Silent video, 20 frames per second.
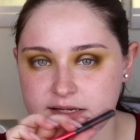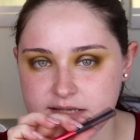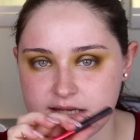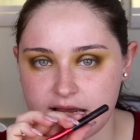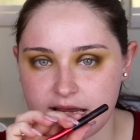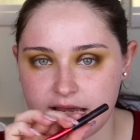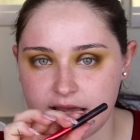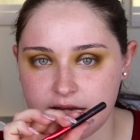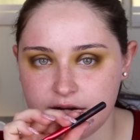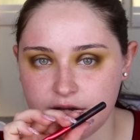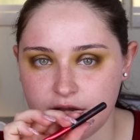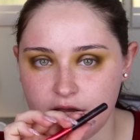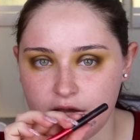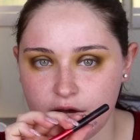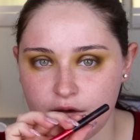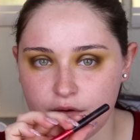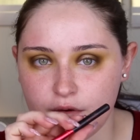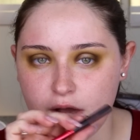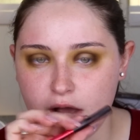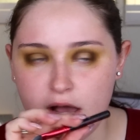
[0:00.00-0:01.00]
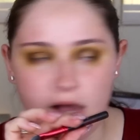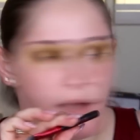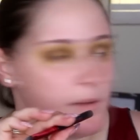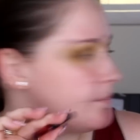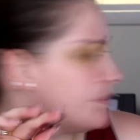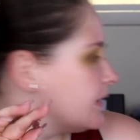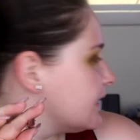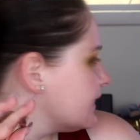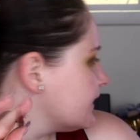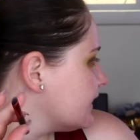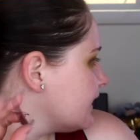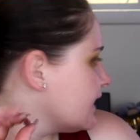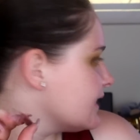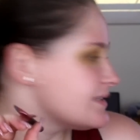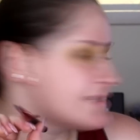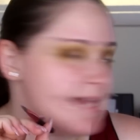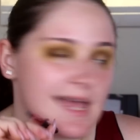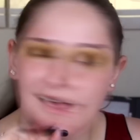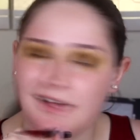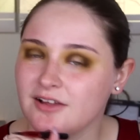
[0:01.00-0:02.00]
a decade ago, but it
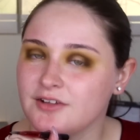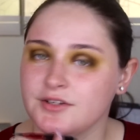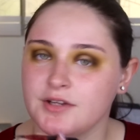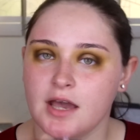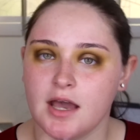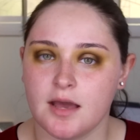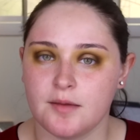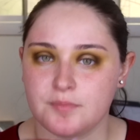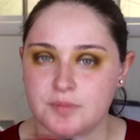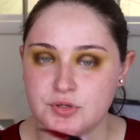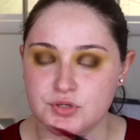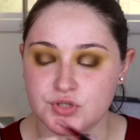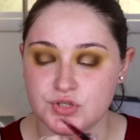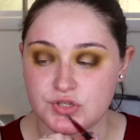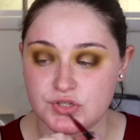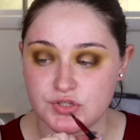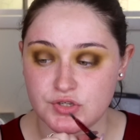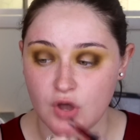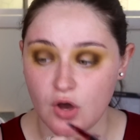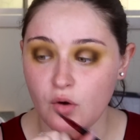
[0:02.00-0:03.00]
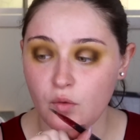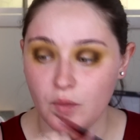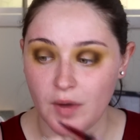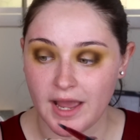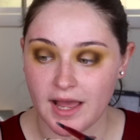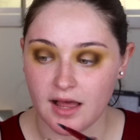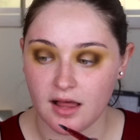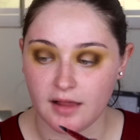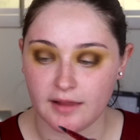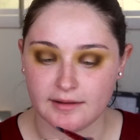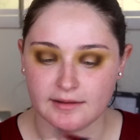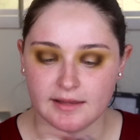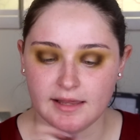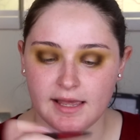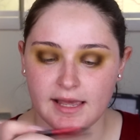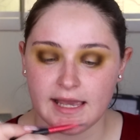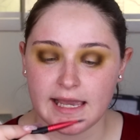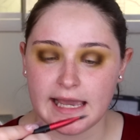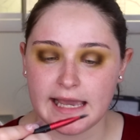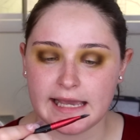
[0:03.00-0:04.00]
has held up so well
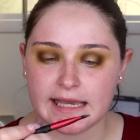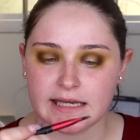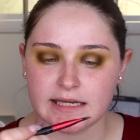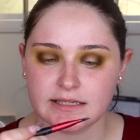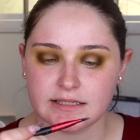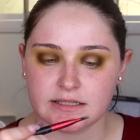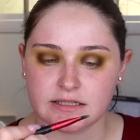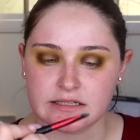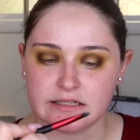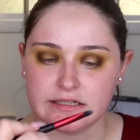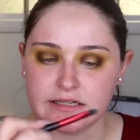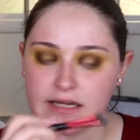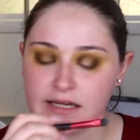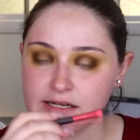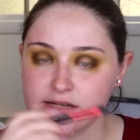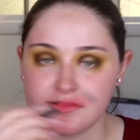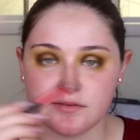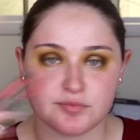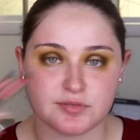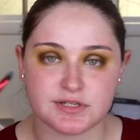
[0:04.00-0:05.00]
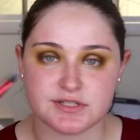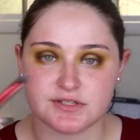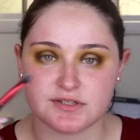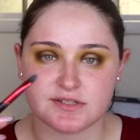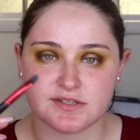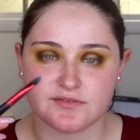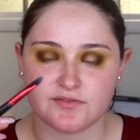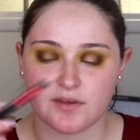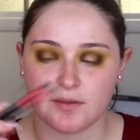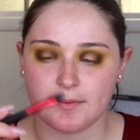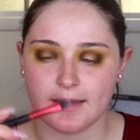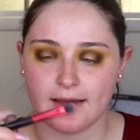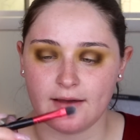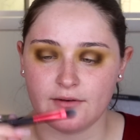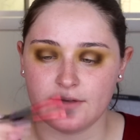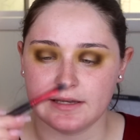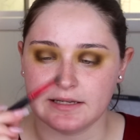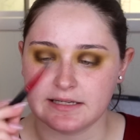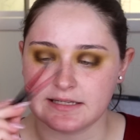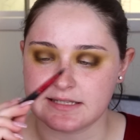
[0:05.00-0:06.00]
and none of the bristles have come
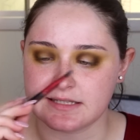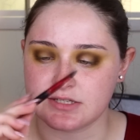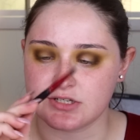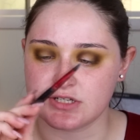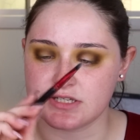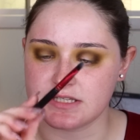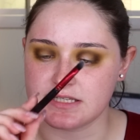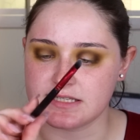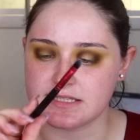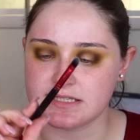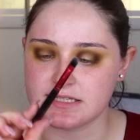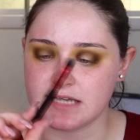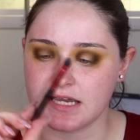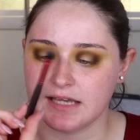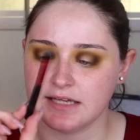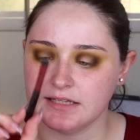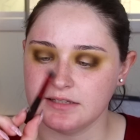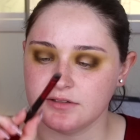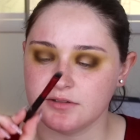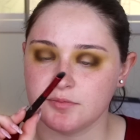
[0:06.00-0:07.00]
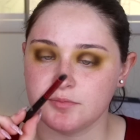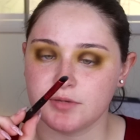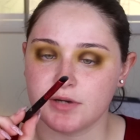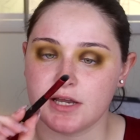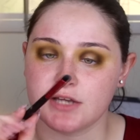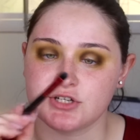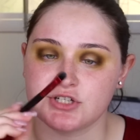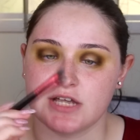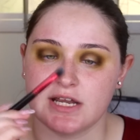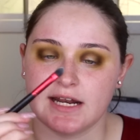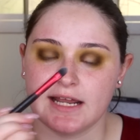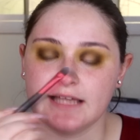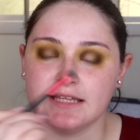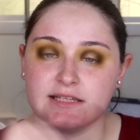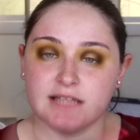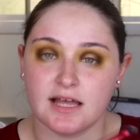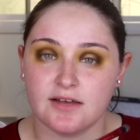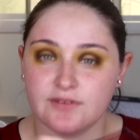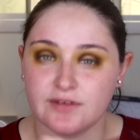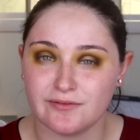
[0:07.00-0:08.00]
out and it's just this tiny little brush and I
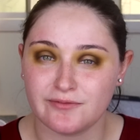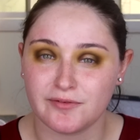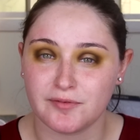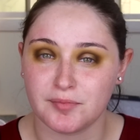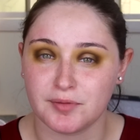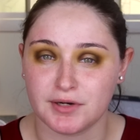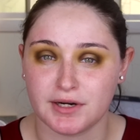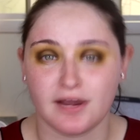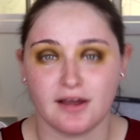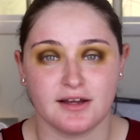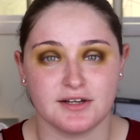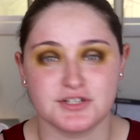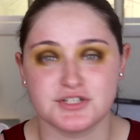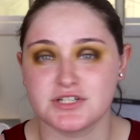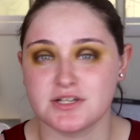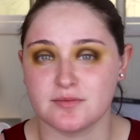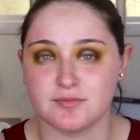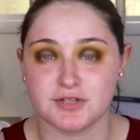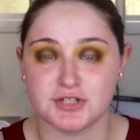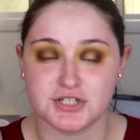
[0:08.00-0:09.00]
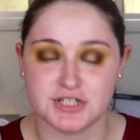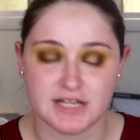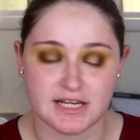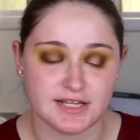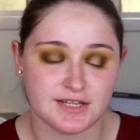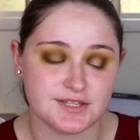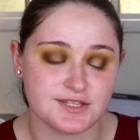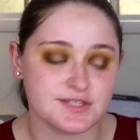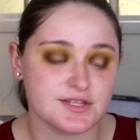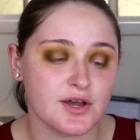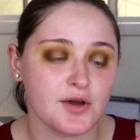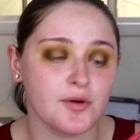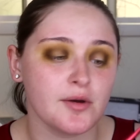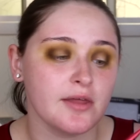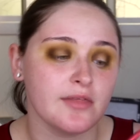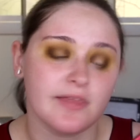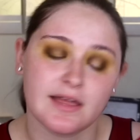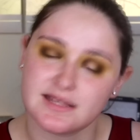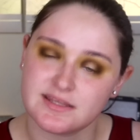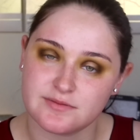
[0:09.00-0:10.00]
love it for putting on shimmer shades. So
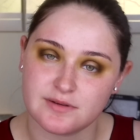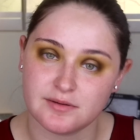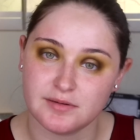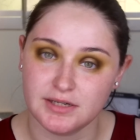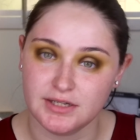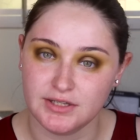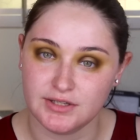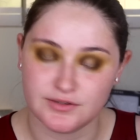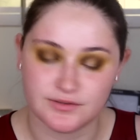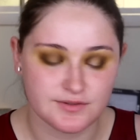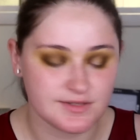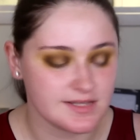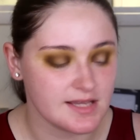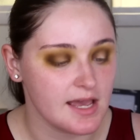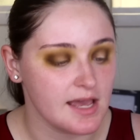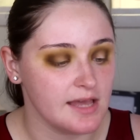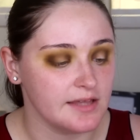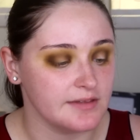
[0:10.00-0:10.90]
that's what I'm gonna use.